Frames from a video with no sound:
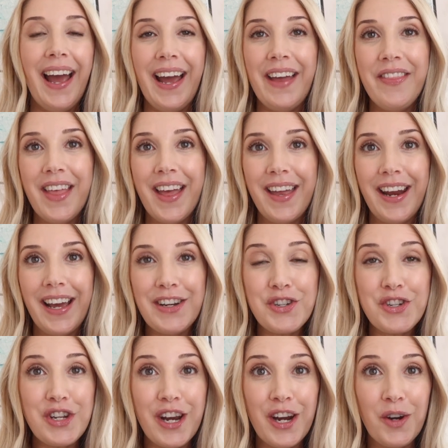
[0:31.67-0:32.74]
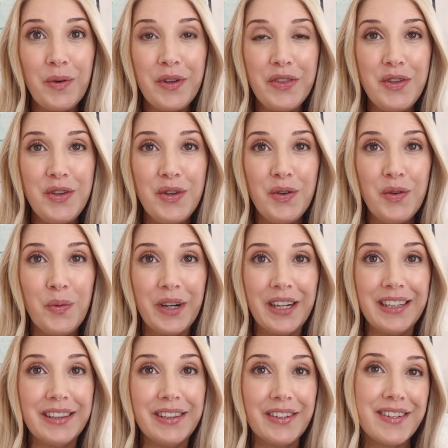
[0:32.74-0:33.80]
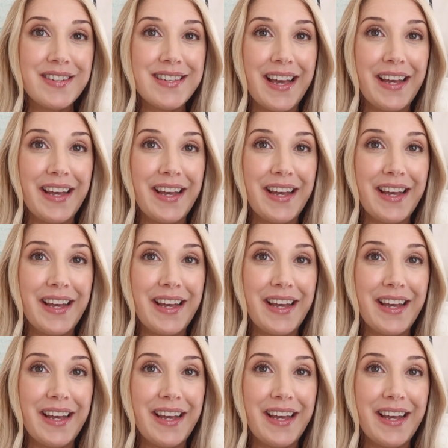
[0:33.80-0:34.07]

and then I share with you what it looks